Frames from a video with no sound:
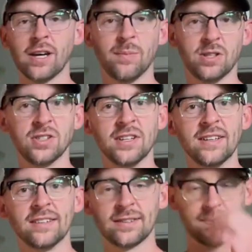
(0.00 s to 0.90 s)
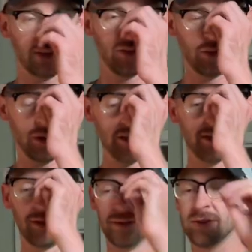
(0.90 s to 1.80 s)
a cup of cheese if you
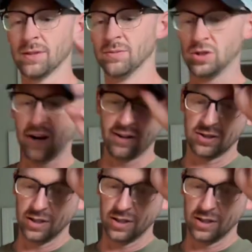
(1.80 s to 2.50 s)
wanted to, some shredded